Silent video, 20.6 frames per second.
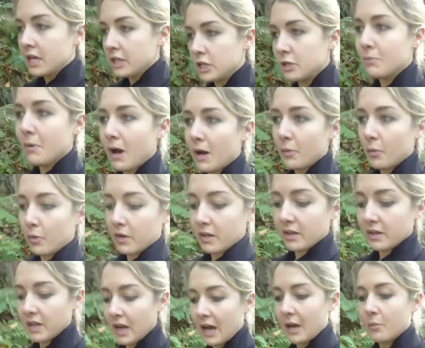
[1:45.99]
You might want
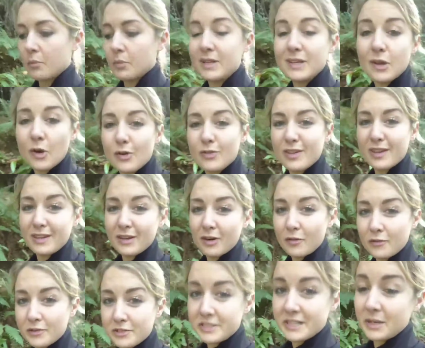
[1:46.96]
to, we know that
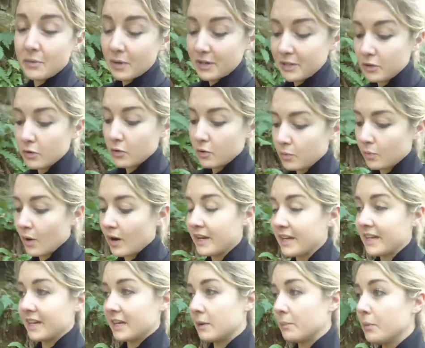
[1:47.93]
obviously when you're
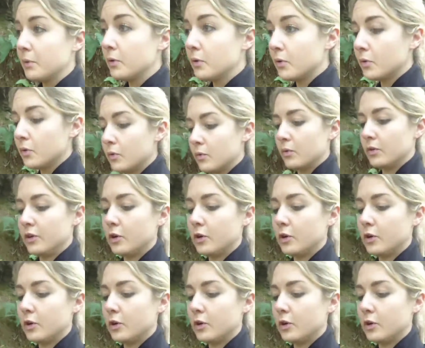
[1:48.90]
working in a pool,